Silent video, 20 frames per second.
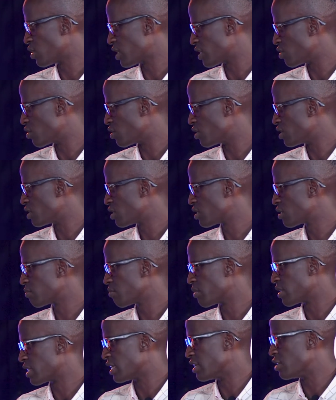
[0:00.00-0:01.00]
noise, but
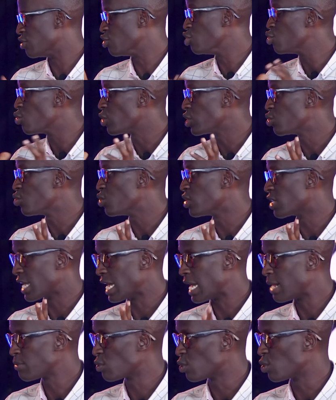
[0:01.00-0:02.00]
then you are doing
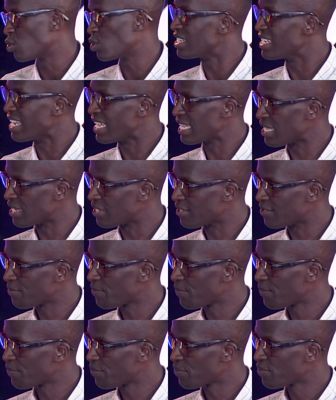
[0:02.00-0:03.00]
absolutely nothing.
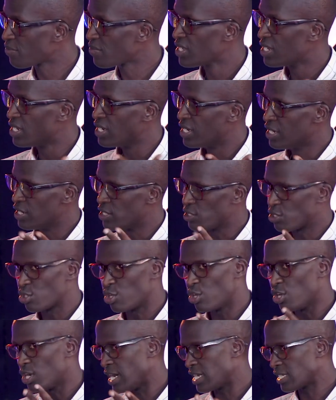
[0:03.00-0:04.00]
So
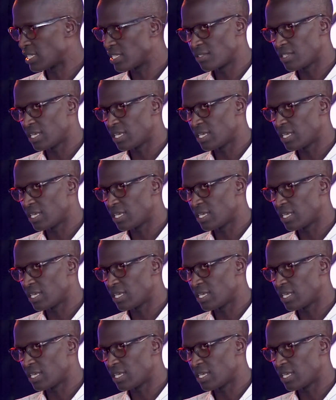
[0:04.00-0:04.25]
as I